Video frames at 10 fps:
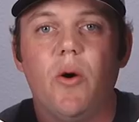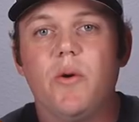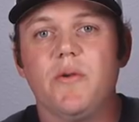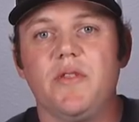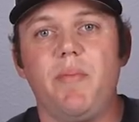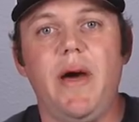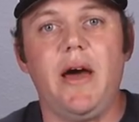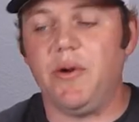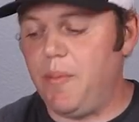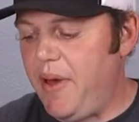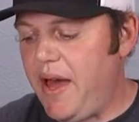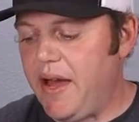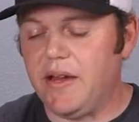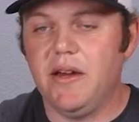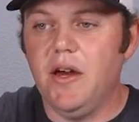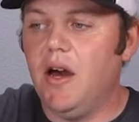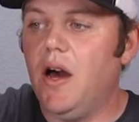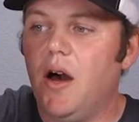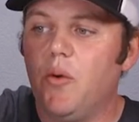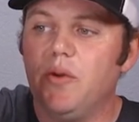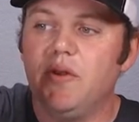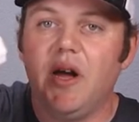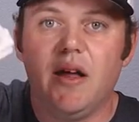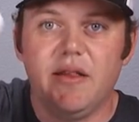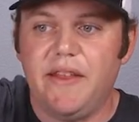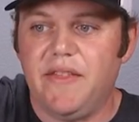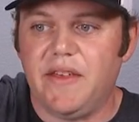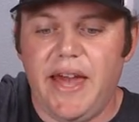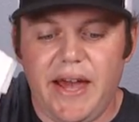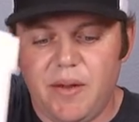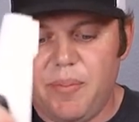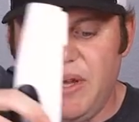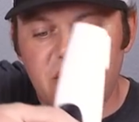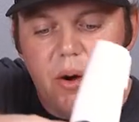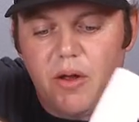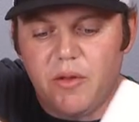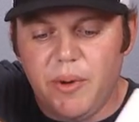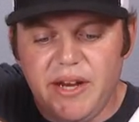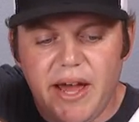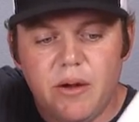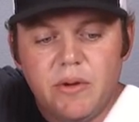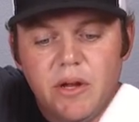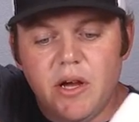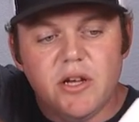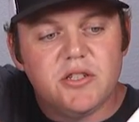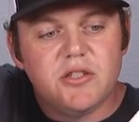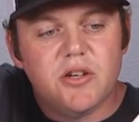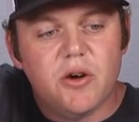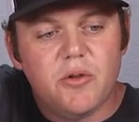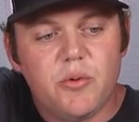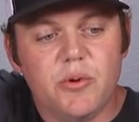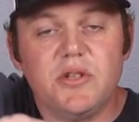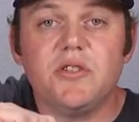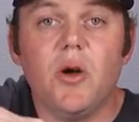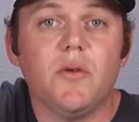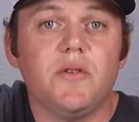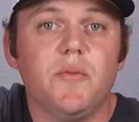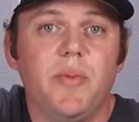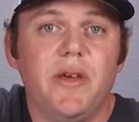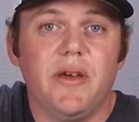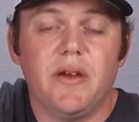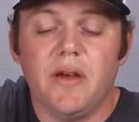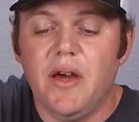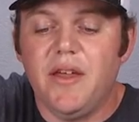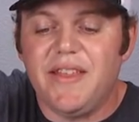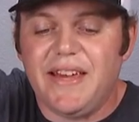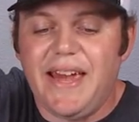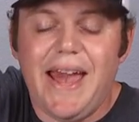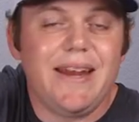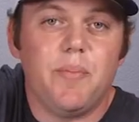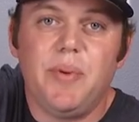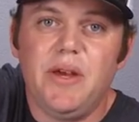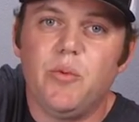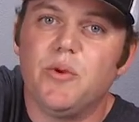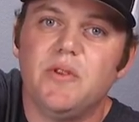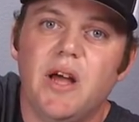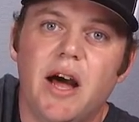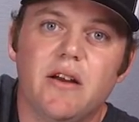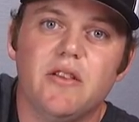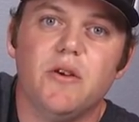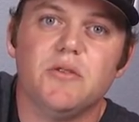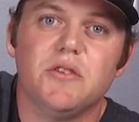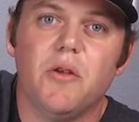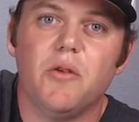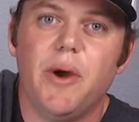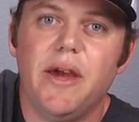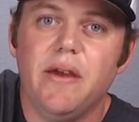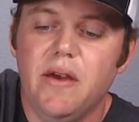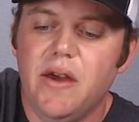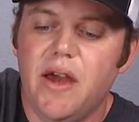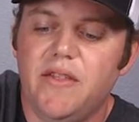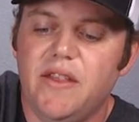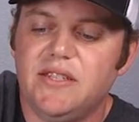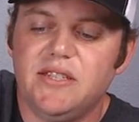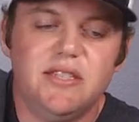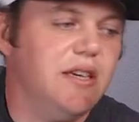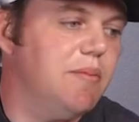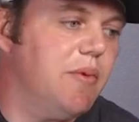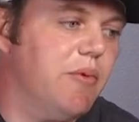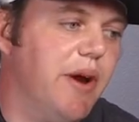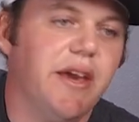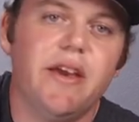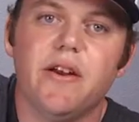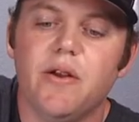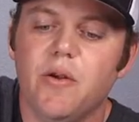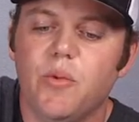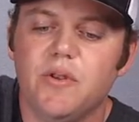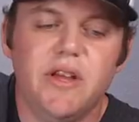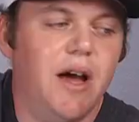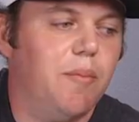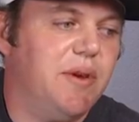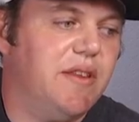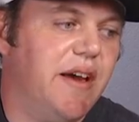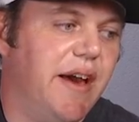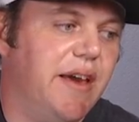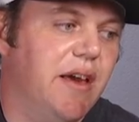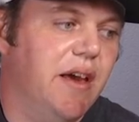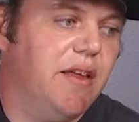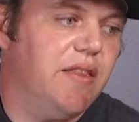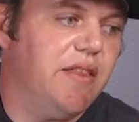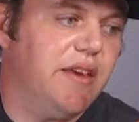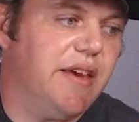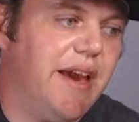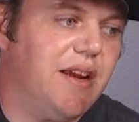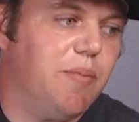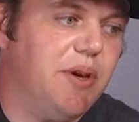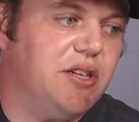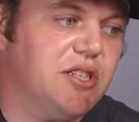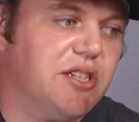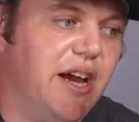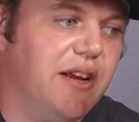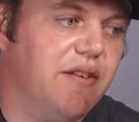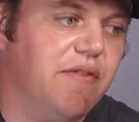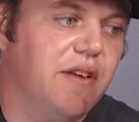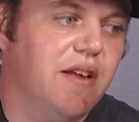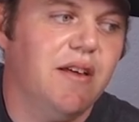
or the battery pack uh, will not let the canopy go all the way down. So the result being the canopy will not close all the way and this seam right here will not be tight. The canopy just kind of